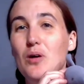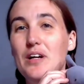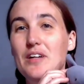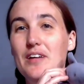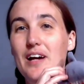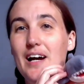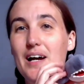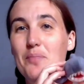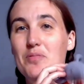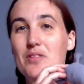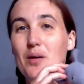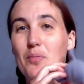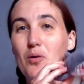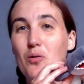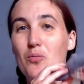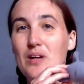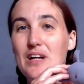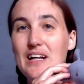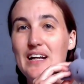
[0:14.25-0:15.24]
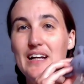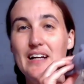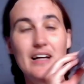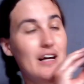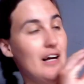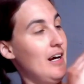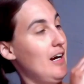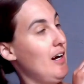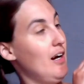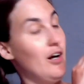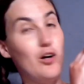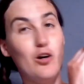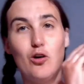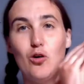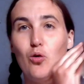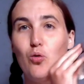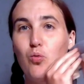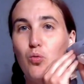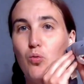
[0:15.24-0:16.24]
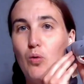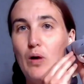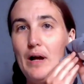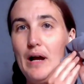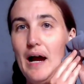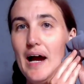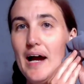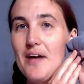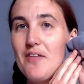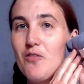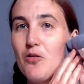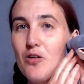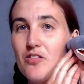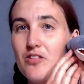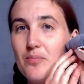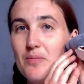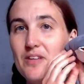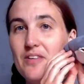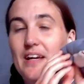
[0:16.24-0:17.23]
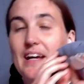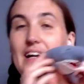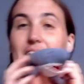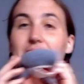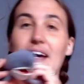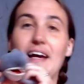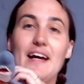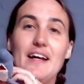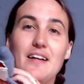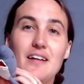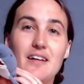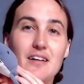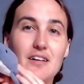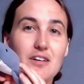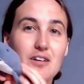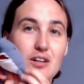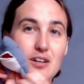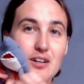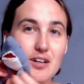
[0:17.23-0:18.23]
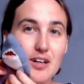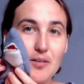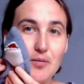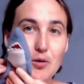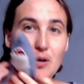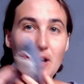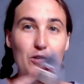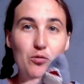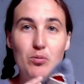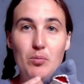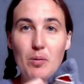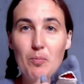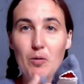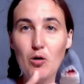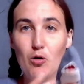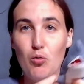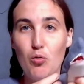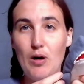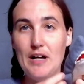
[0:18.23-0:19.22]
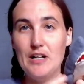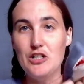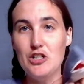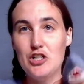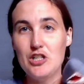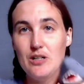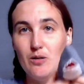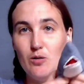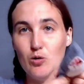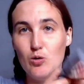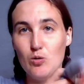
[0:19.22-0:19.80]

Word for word: Storytime Summer Reading. I, of course, am Miss Hannah, and if you guys remember Crunch,